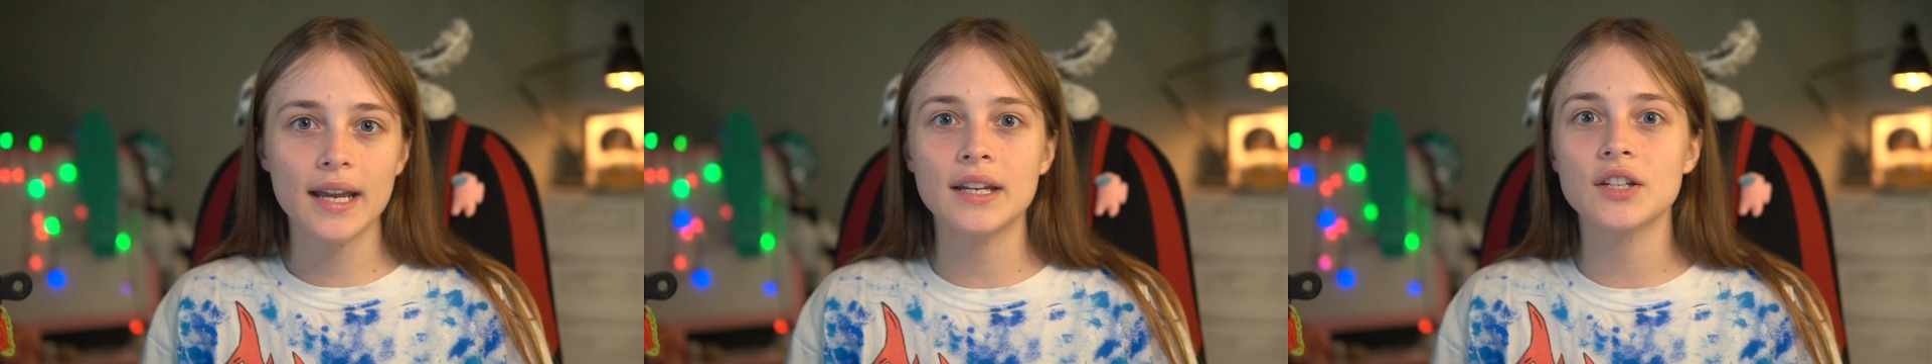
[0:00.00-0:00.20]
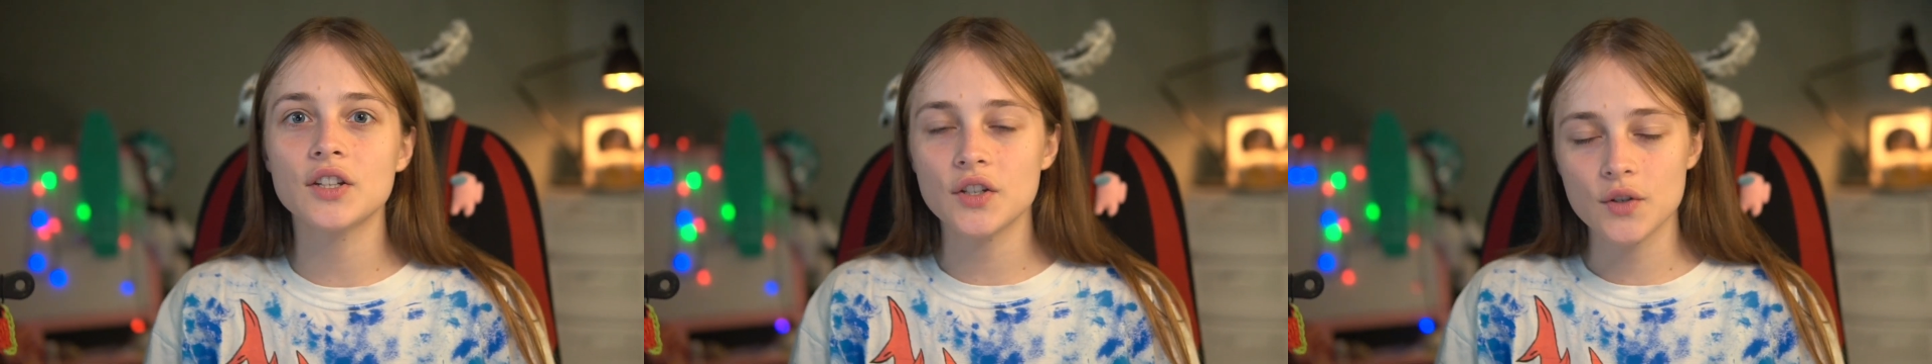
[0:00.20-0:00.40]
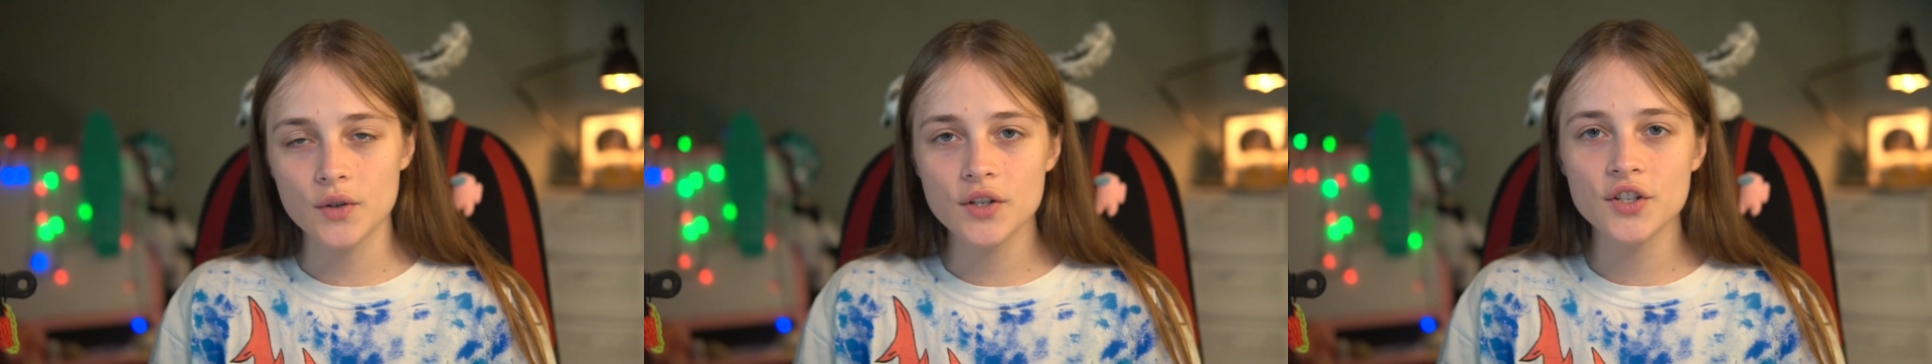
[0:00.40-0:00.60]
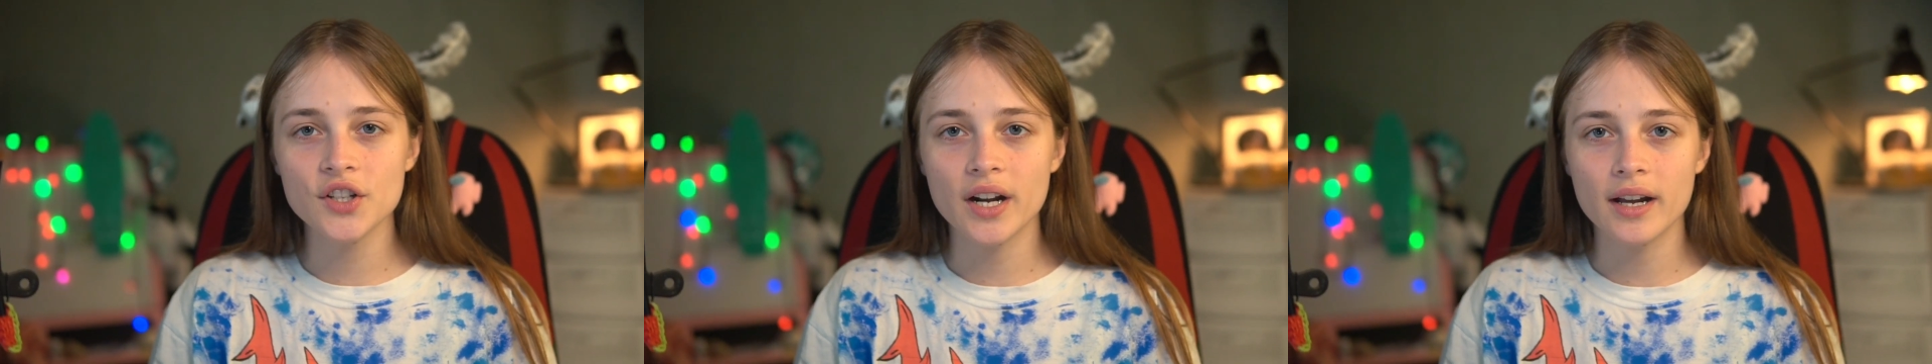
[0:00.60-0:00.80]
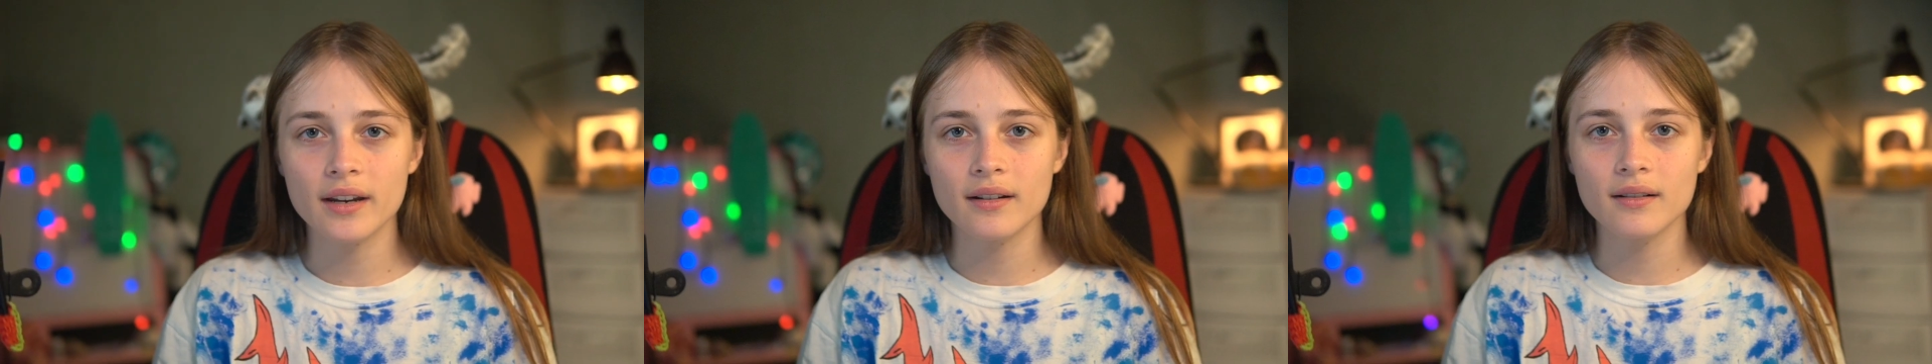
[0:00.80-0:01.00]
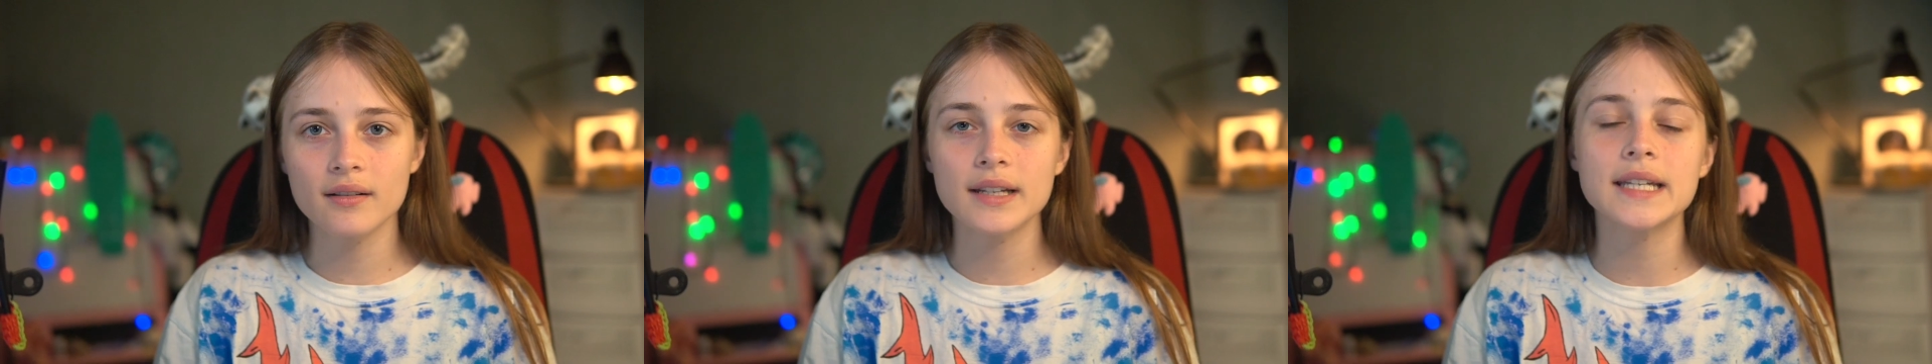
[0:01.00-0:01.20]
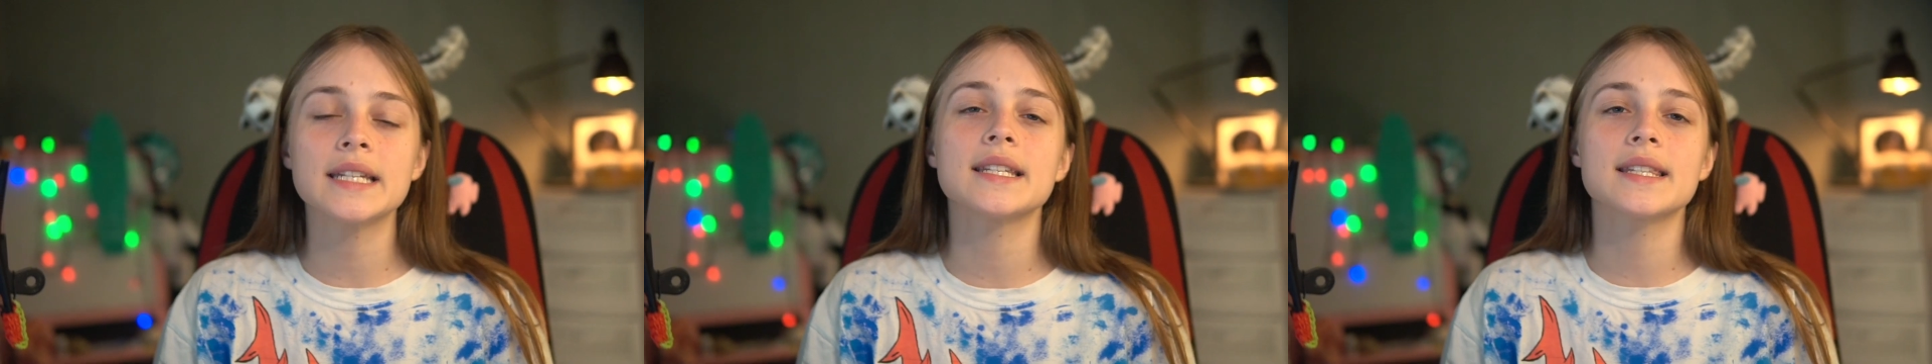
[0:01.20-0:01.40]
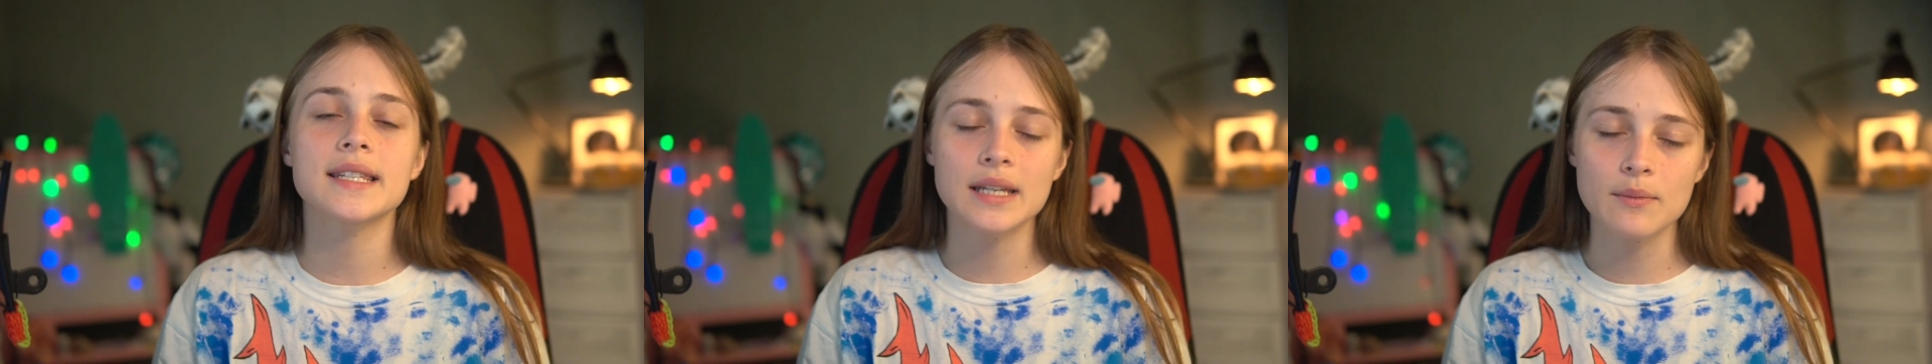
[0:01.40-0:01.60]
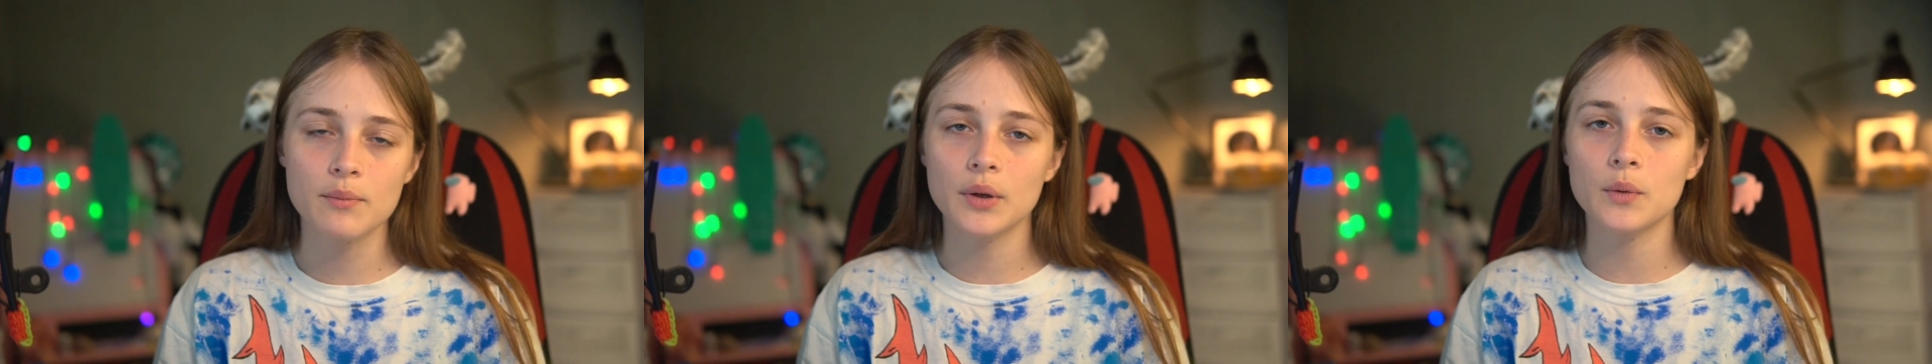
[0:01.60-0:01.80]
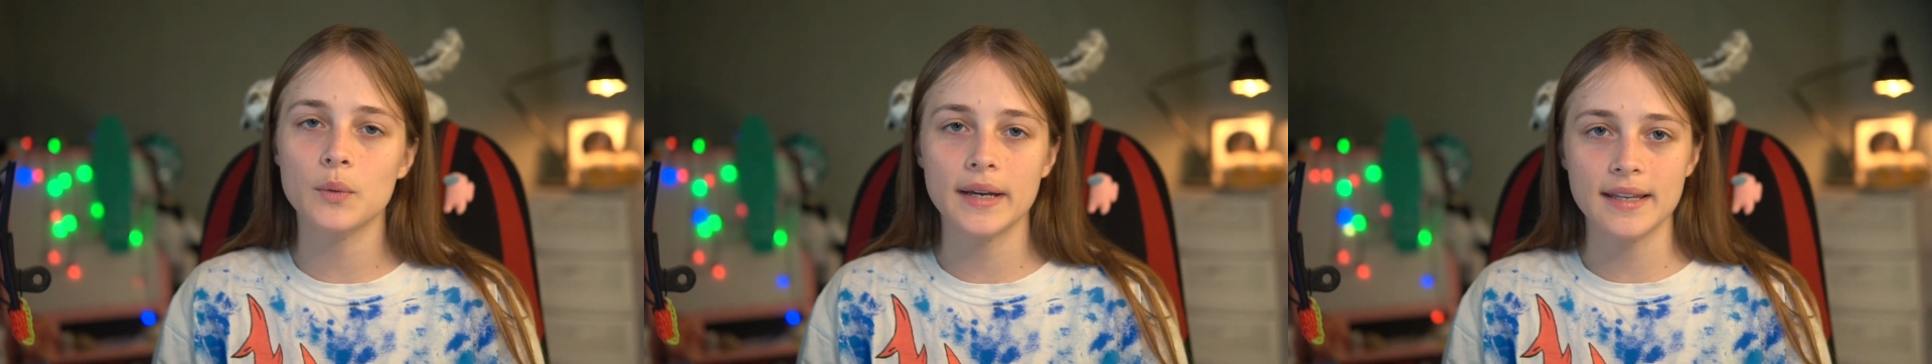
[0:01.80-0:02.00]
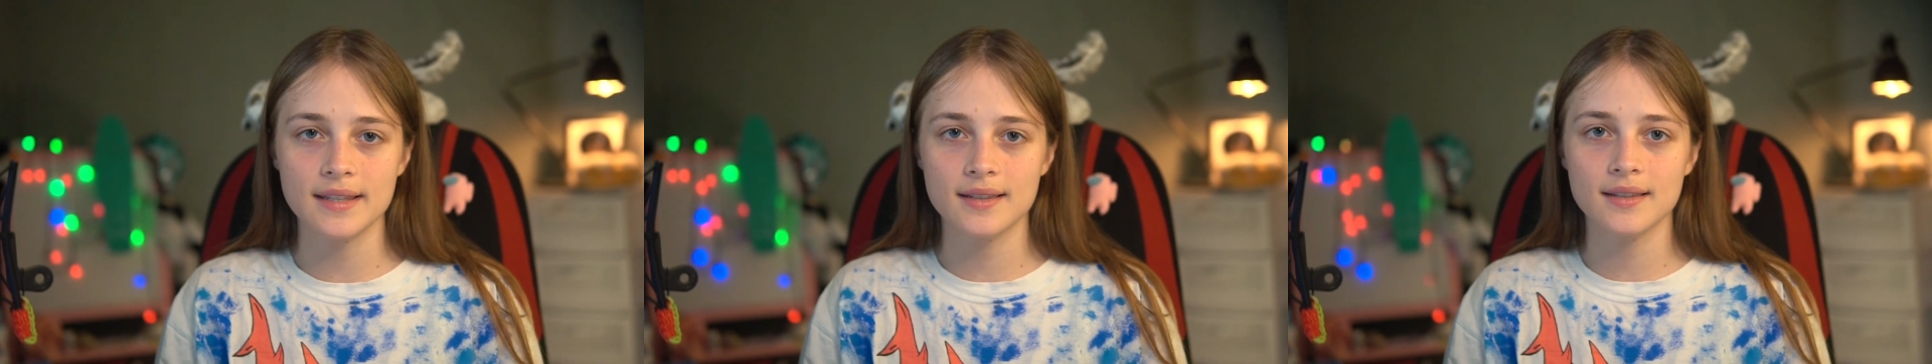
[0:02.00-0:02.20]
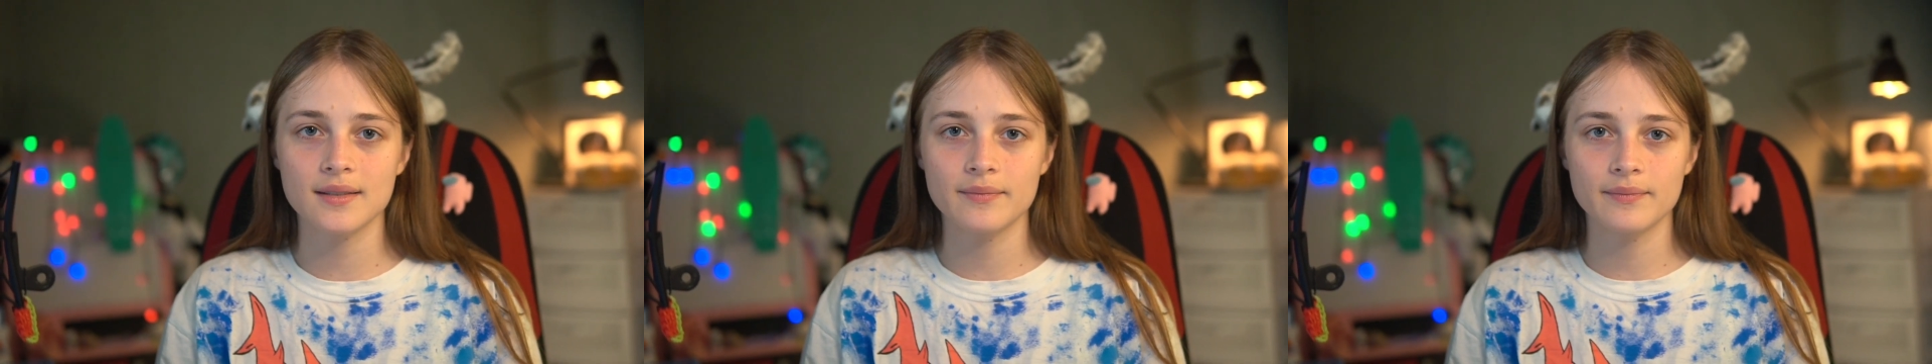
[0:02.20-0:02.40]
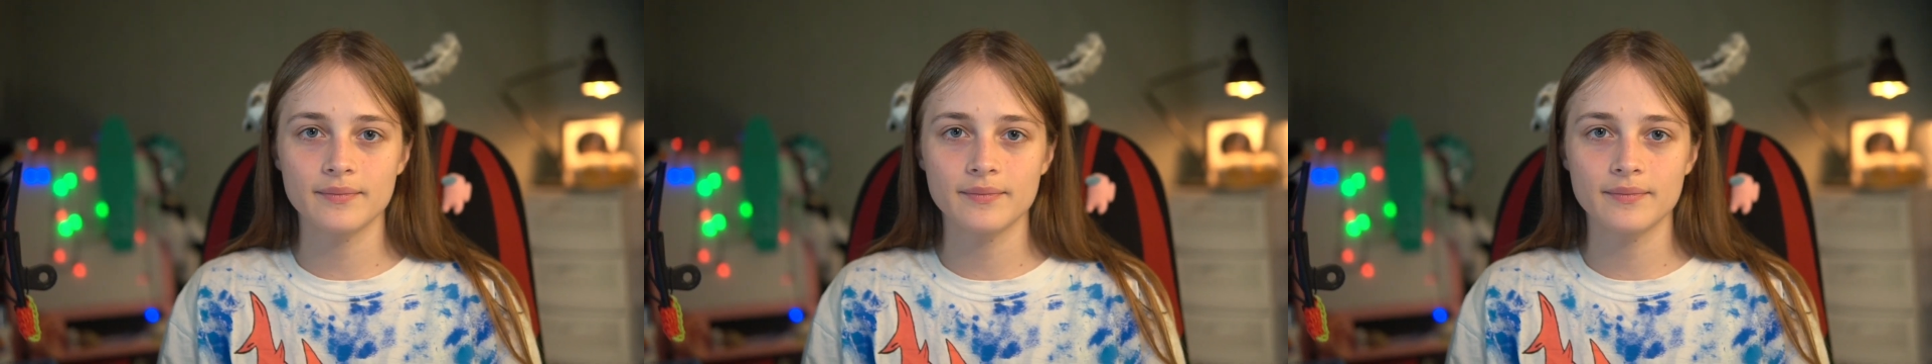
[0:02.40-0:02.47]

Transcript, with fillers: and your channel in simple ways.